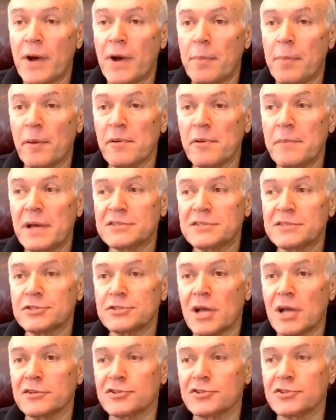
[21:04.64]
up a message
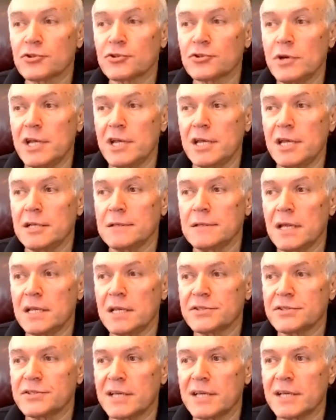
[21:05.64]
on the screen, and
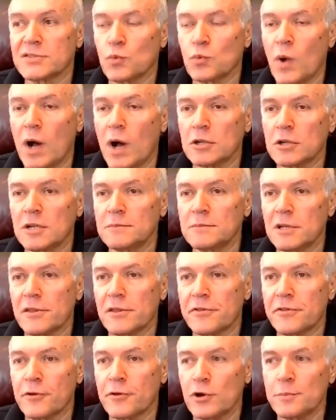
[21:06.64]
it says, welcome to
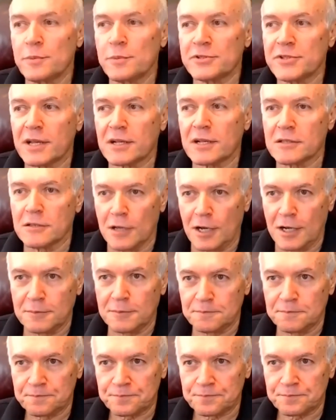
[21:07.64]
the 30% club.
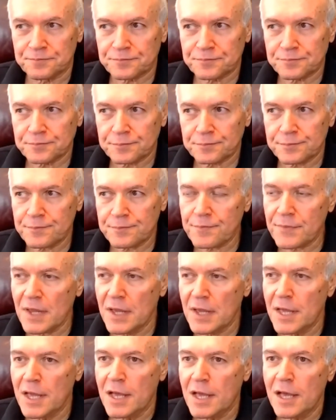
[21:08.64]

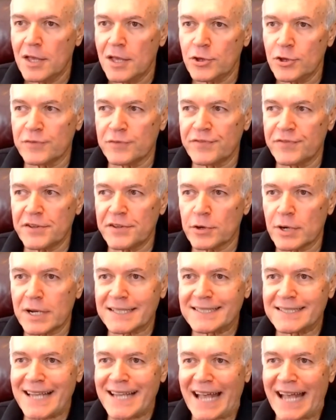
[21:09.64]
You have either
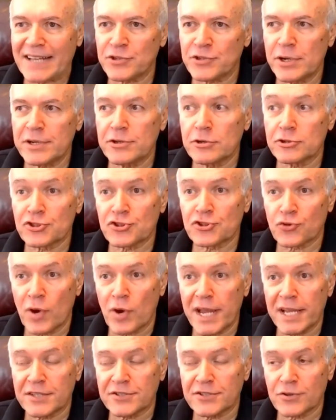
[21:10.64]
exaggerated your
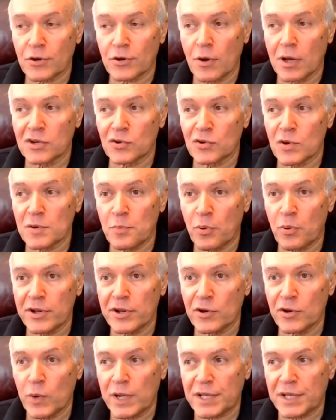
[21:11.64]
strengths or underreported
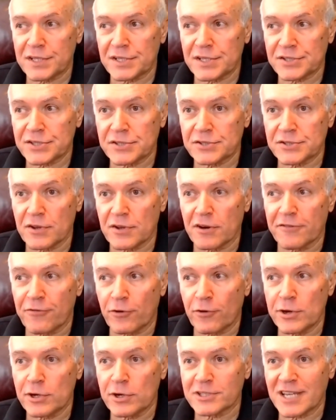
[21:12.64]
your weaknesses,
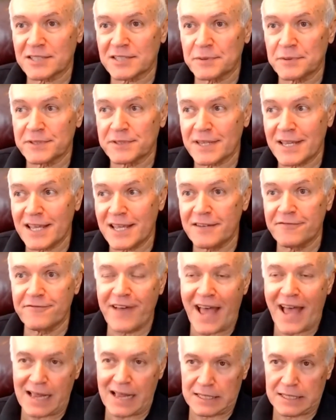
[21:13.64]
therefore your assessment's
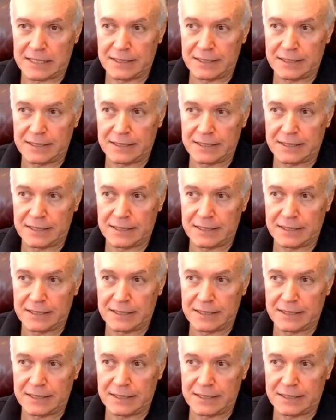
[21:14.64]
invalid.